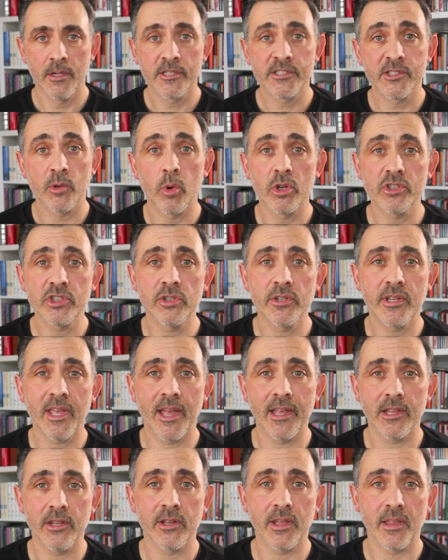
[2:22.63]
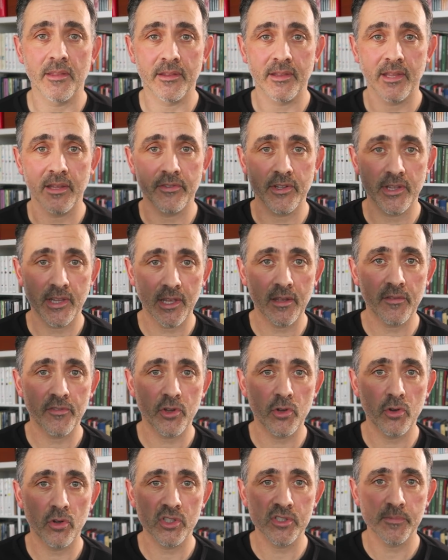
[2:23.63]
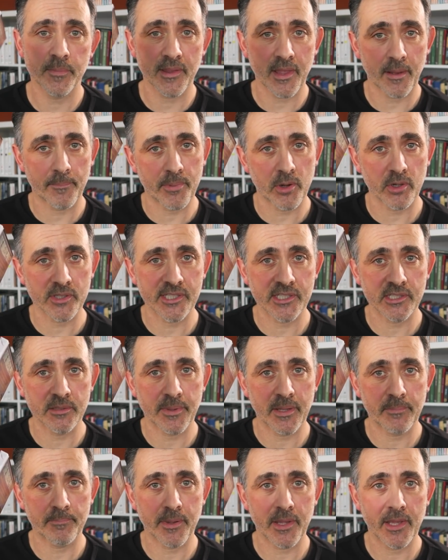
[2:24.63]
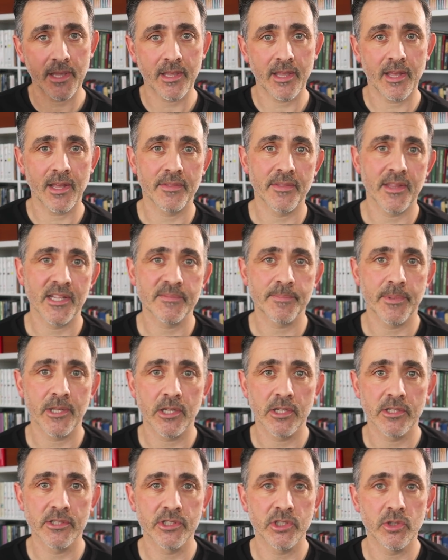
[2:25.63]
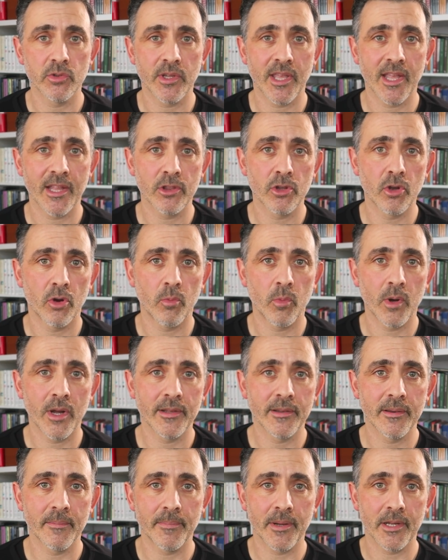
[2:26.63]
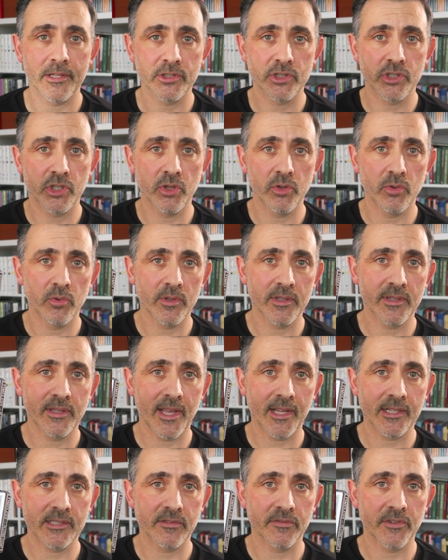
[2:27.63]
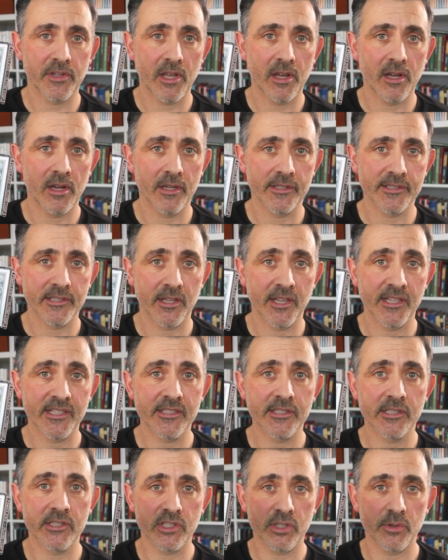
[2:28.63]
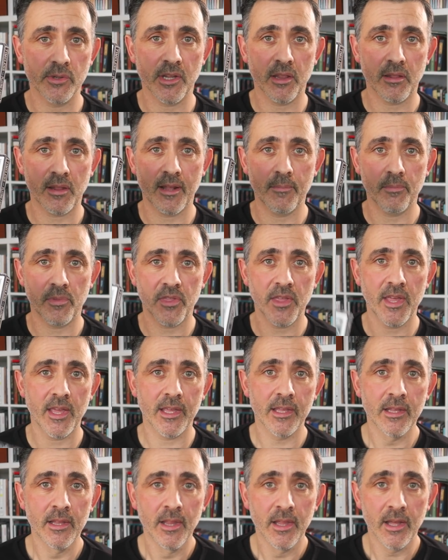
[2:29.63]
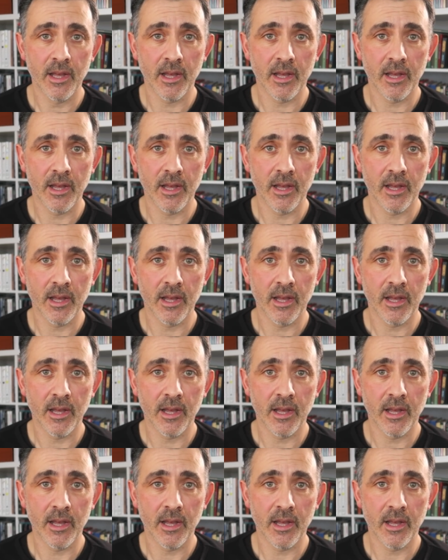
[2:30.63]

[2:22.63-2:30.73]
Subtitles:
So what do you get? You get the DVD, of course, but that box is a bit big, and that's because you get not one, but two decks of cards. Now, this isn't two of the same thing.